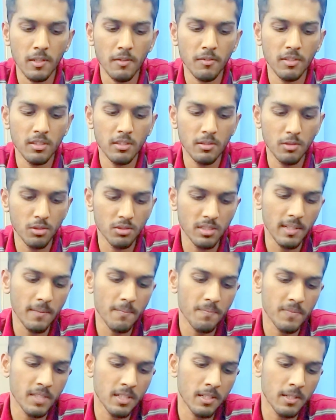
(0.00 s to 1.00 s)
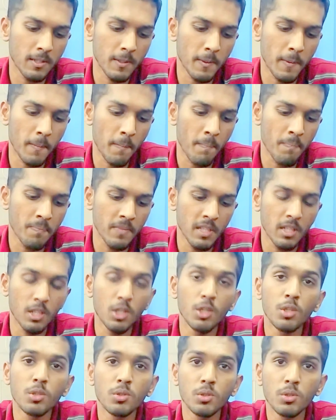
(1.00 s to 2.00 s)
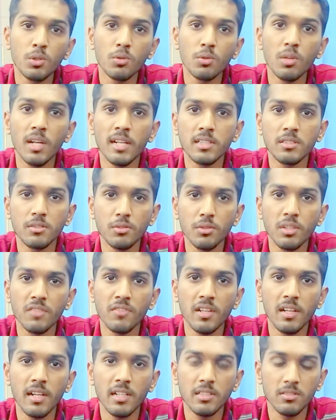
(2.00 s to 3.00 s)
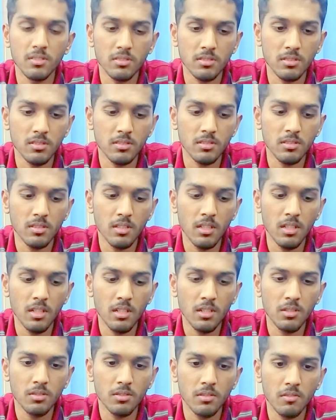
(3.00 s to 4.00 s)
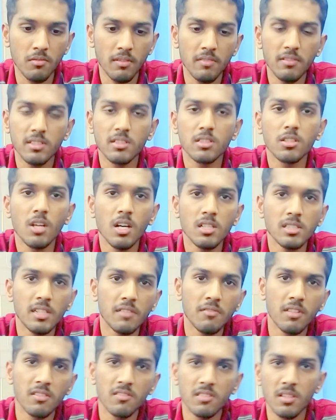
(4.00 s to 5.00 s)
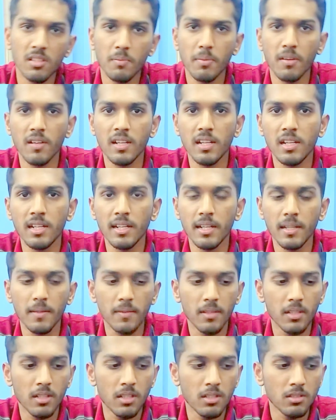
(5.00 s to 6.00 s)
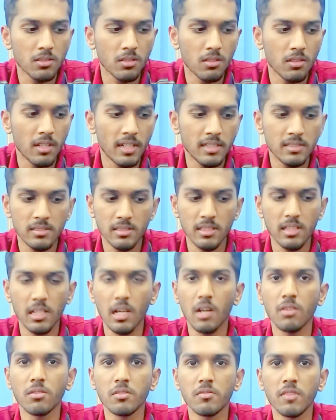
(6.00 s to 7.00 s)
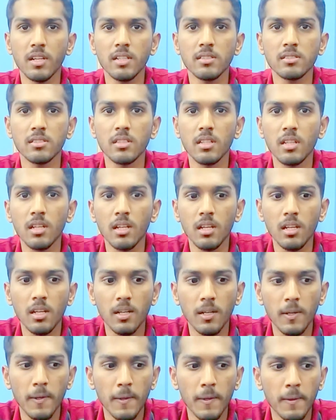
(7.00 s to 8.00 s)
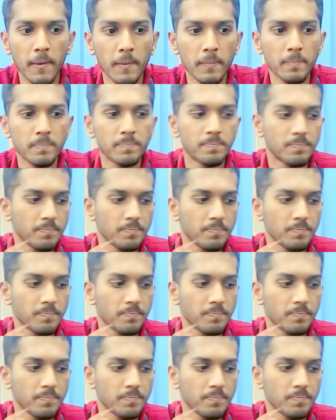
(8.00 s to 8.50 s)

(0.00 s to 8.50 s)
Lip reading: with using two different light sources, one with the torch and one with the power LED. So let's see how it works. Um,